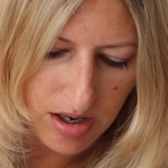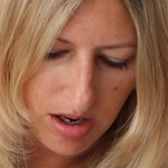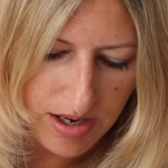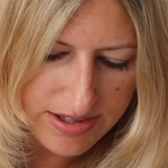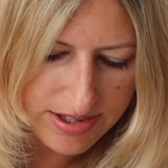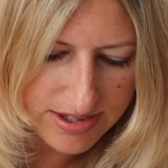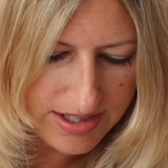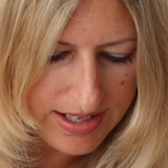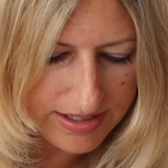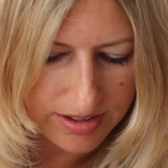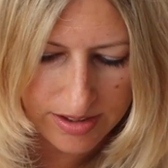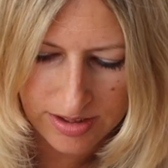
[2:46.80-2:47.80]
I
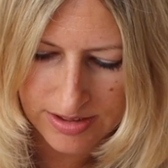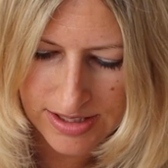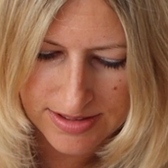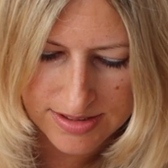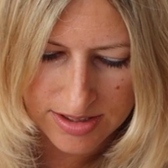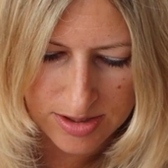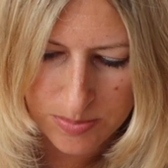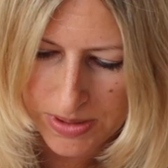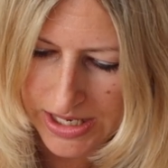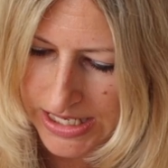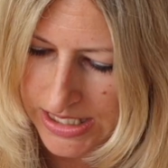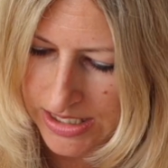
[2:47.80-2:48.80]
think it's going to
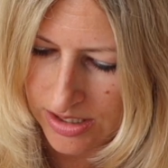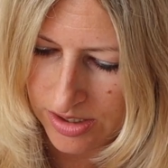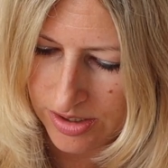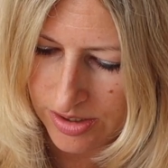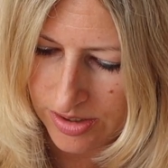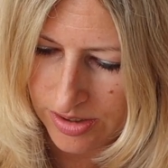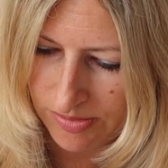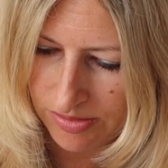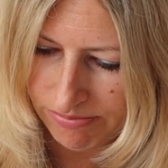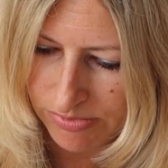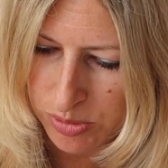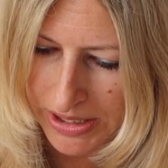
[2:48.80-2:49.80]
be
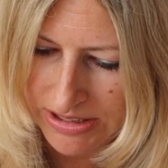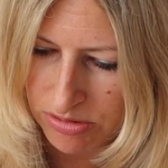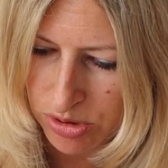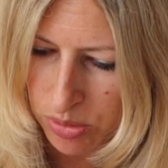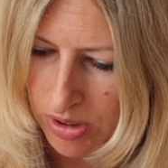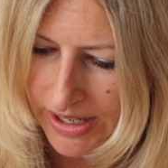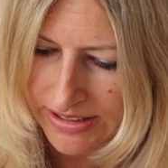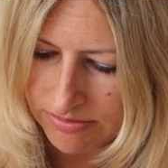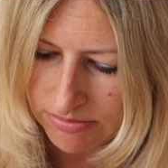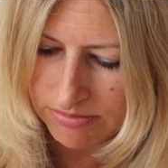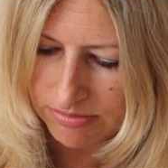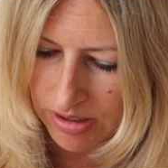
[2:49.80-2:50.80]

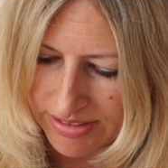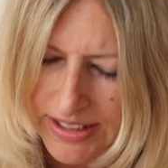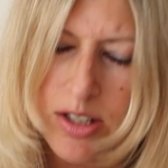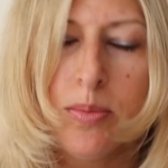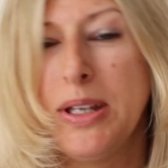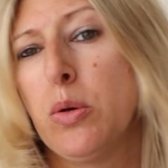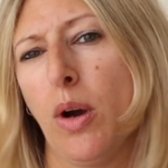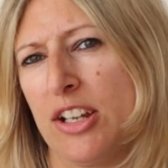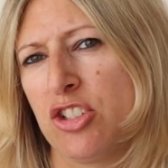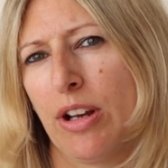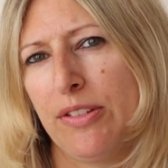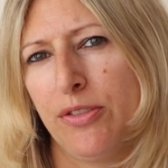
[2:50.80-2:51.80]
I think it'll be
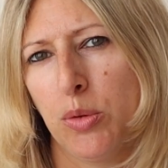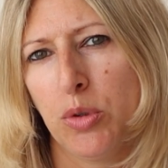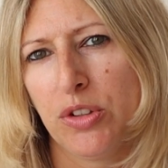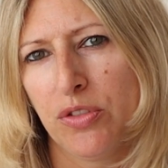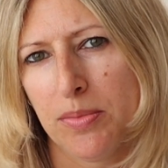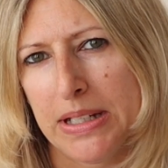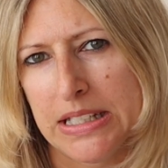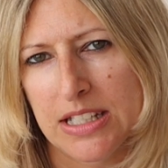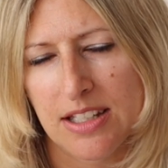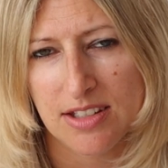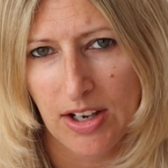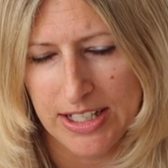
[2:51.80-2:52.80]
quite straightforward for me to
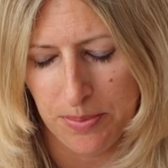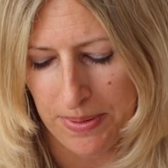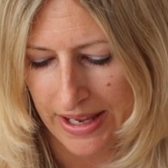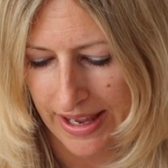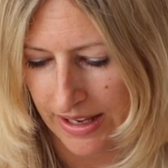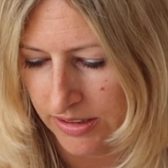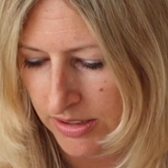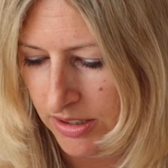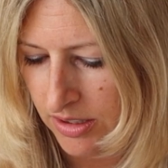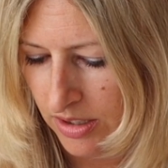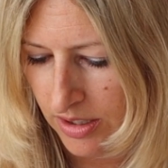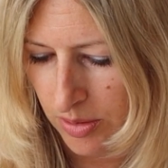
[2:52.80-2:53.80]
design a pair
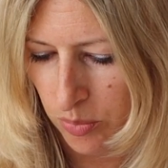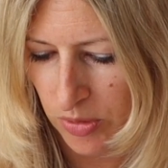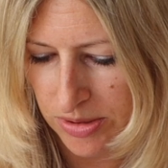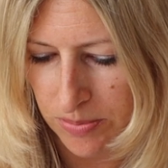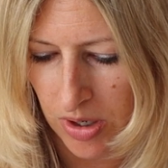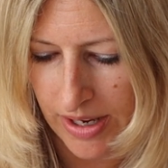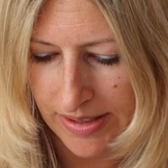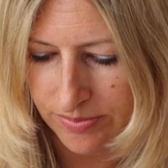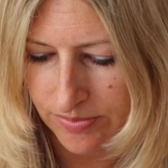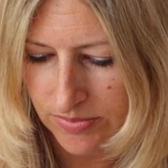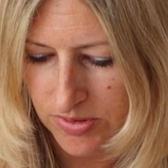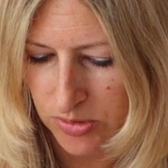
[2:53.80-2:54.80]
with my
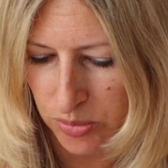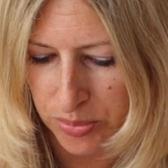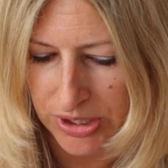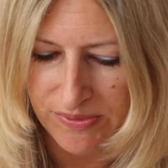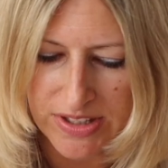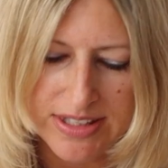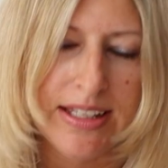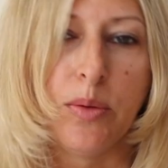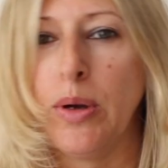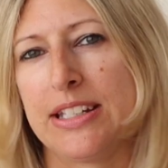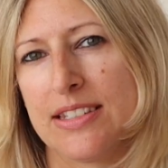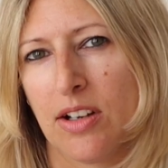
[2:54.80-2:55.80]
sort of previous
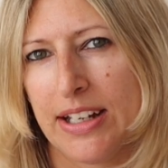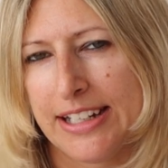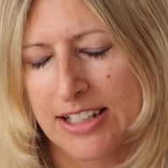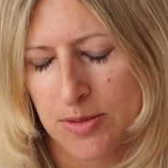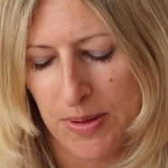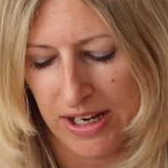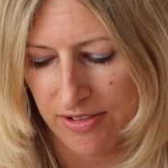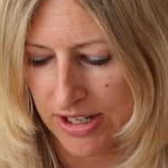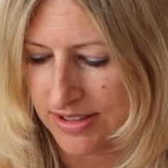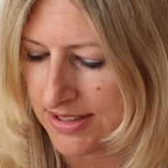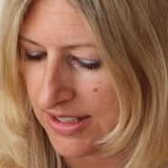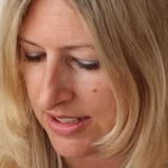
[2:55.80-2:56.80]
knitwear design
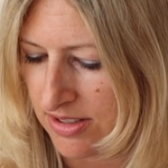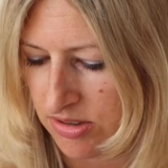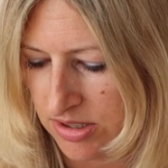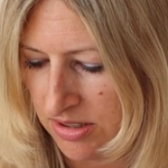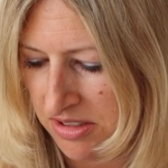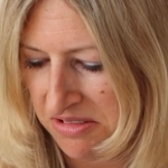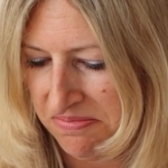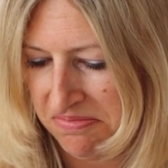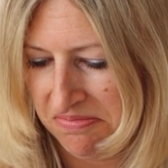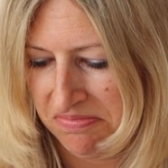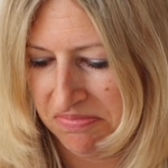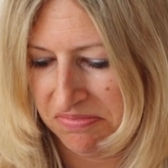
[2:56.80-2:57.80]
experience, and
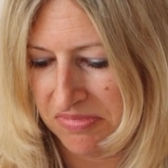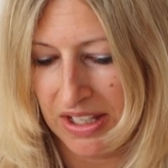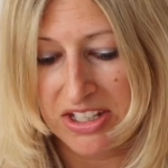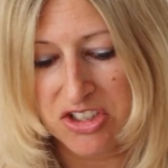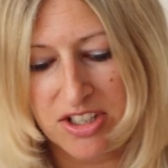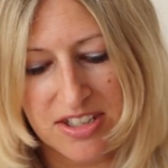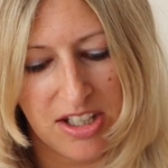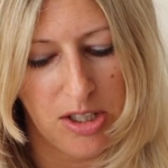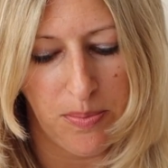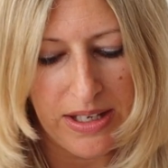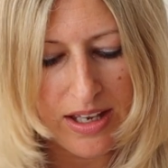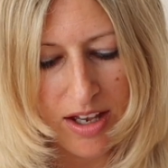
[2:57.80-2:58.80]
it's just going
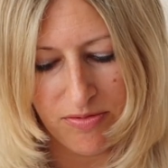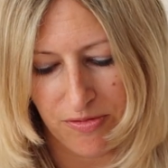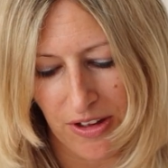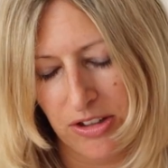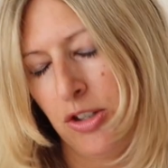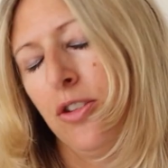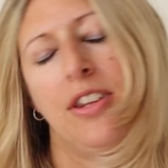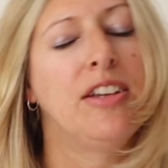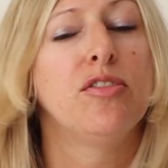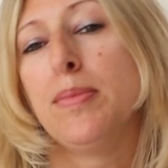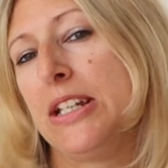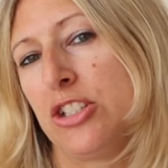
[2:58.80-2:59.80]
to be a fun new thing
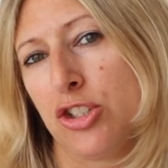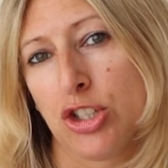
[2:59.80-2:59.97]
for me to